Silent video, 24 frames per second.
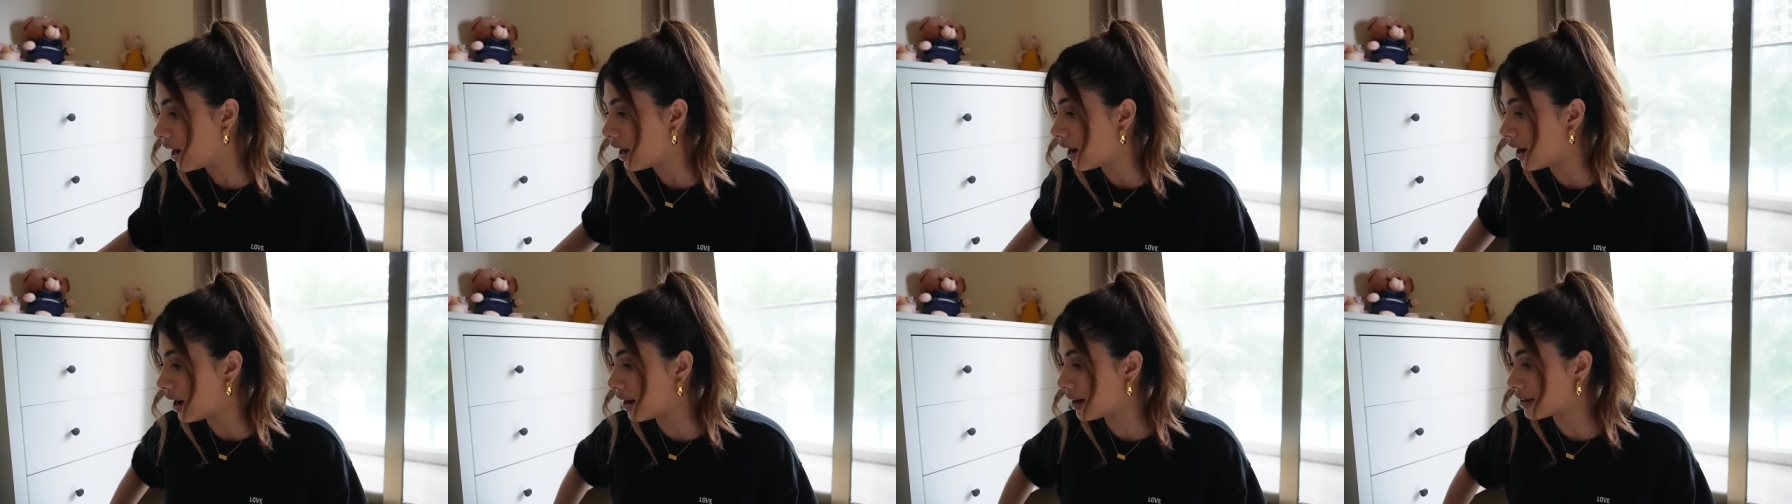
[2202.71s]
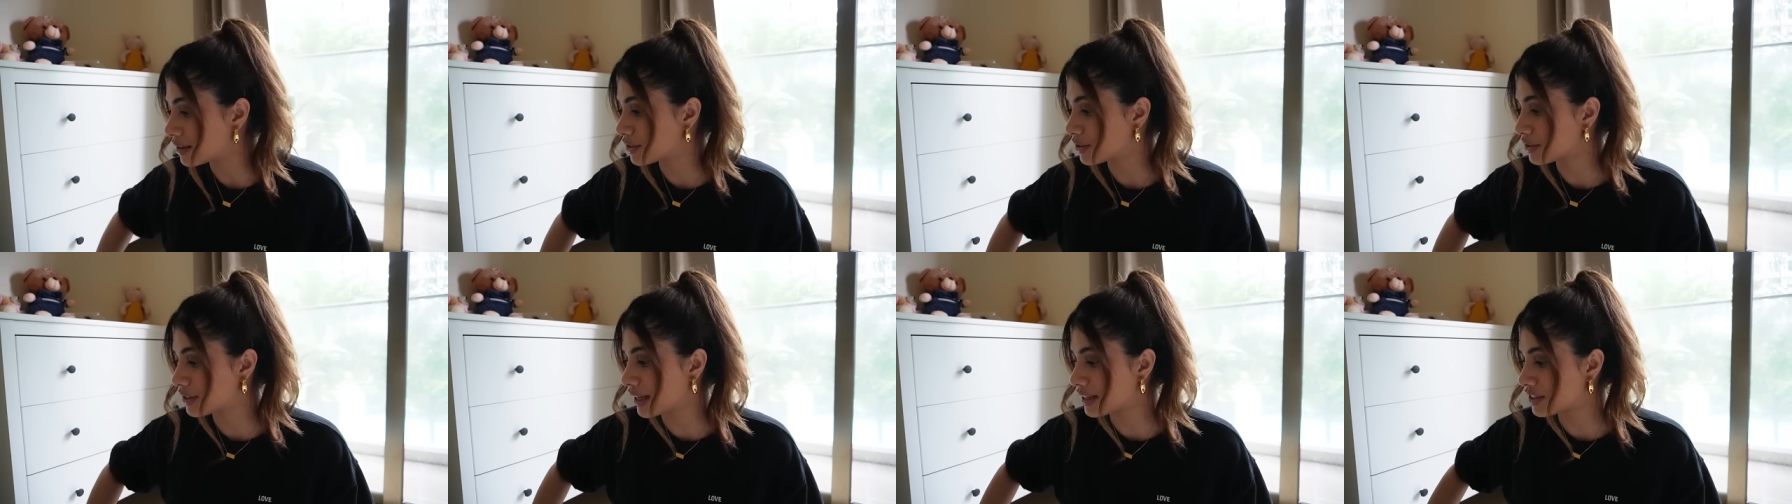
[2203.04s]
uh,
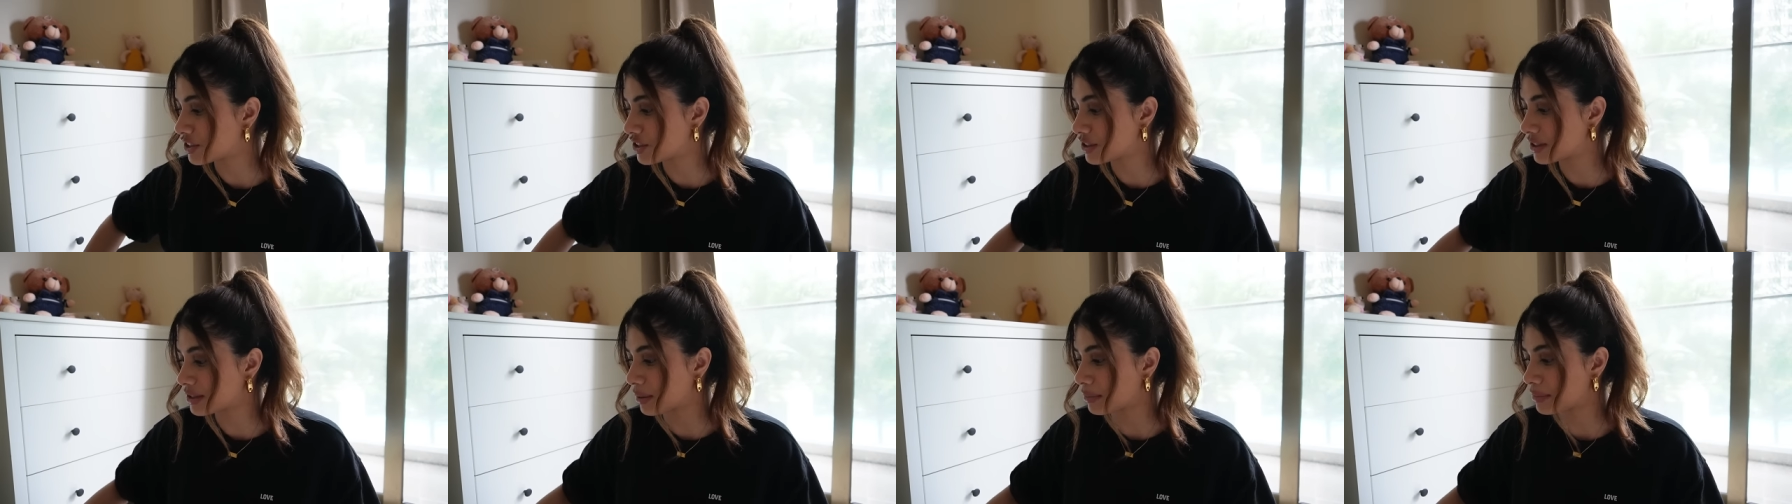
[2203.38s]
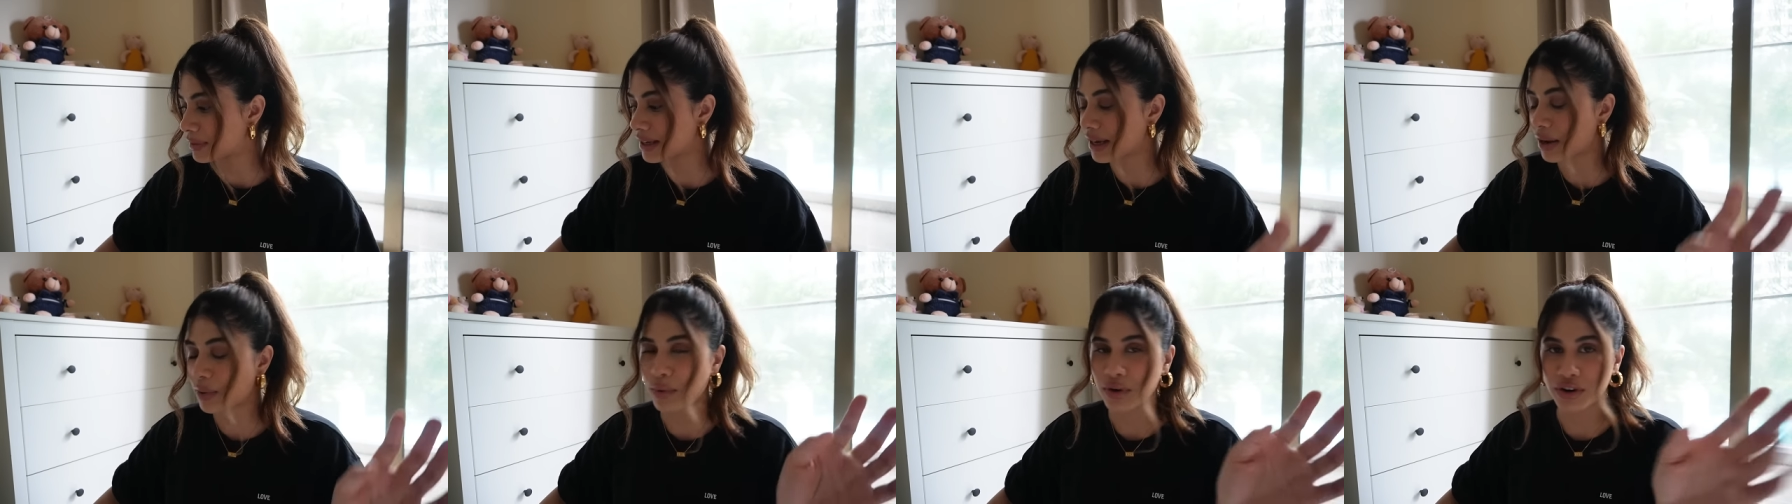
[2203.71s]
so that's just
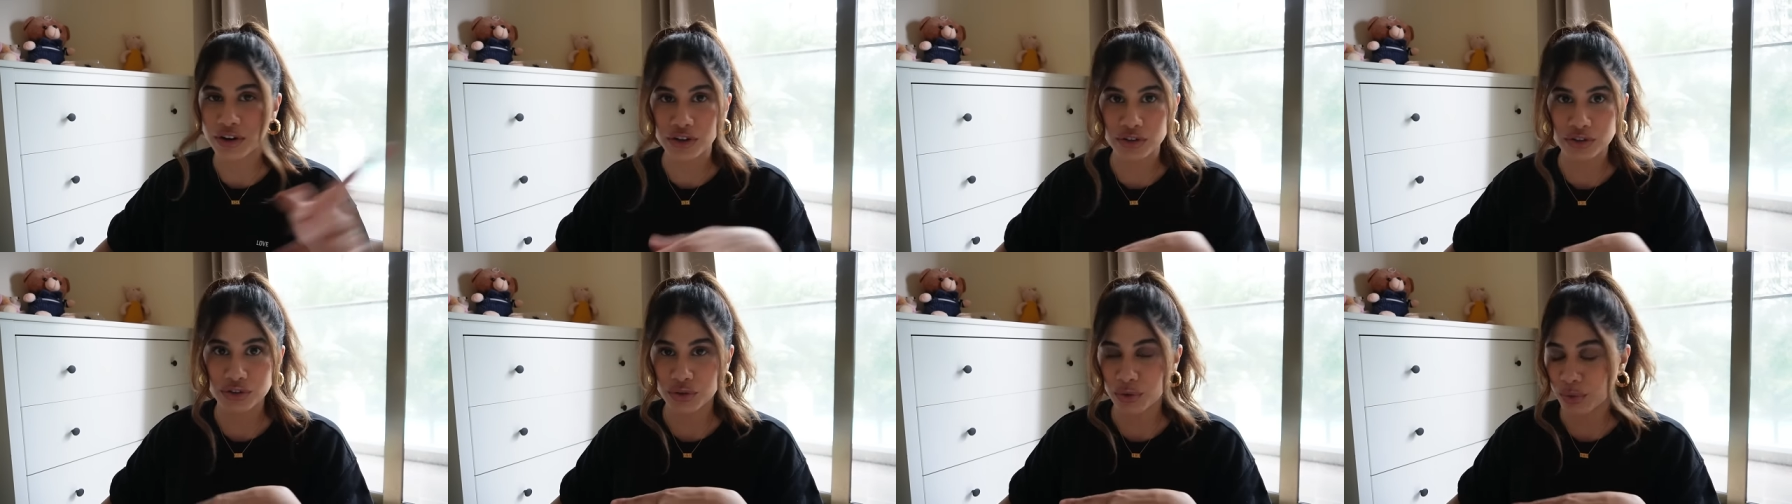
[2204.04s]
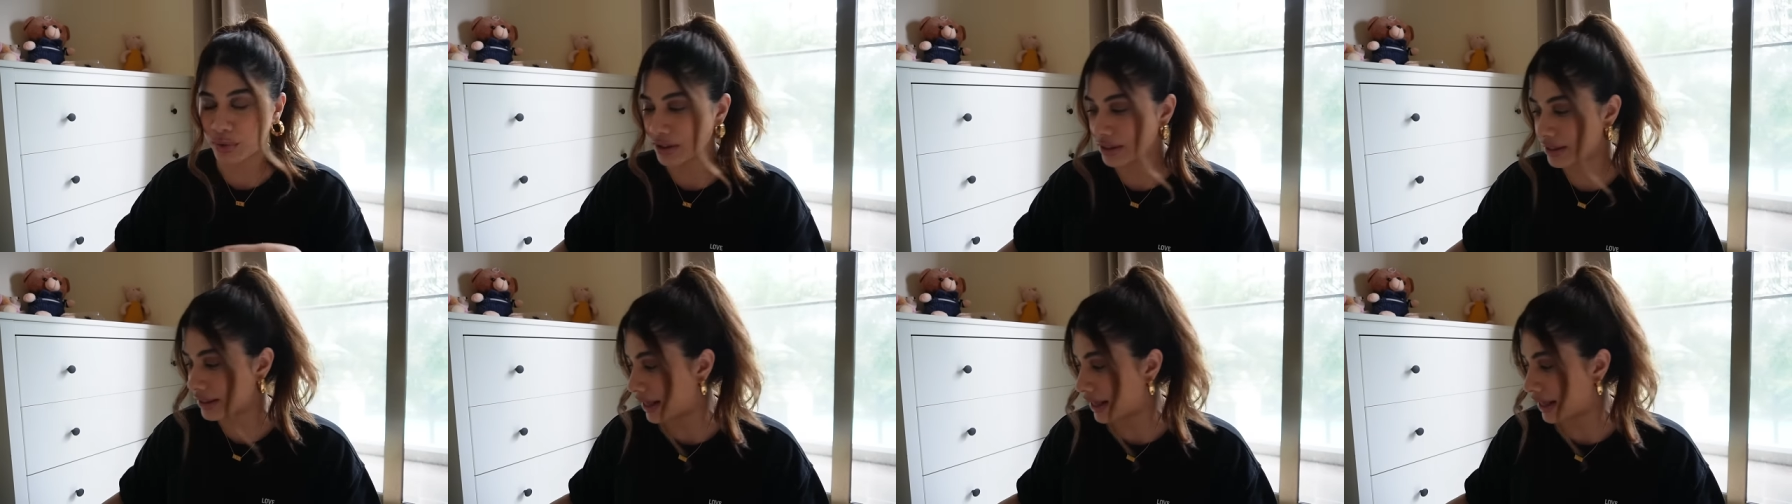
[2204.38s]
something I wanted to throw in